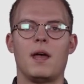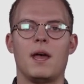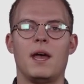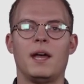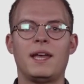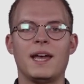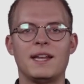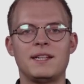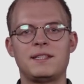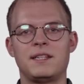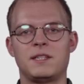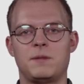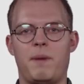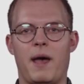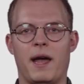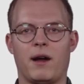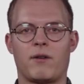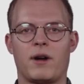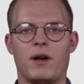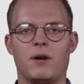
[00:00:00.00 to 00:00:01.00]
Against this
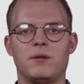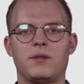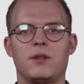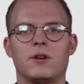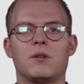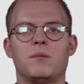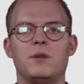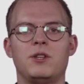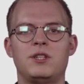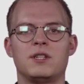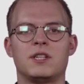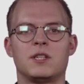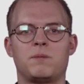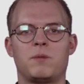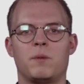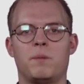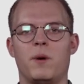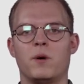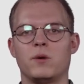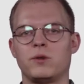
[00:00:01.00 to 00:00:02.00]
background, the Commission has
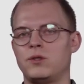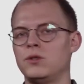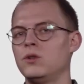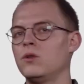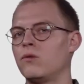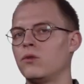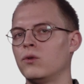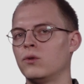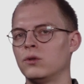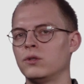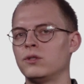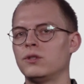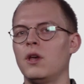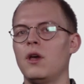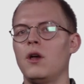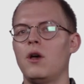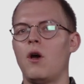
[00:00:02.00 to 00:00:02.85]
proposed new rules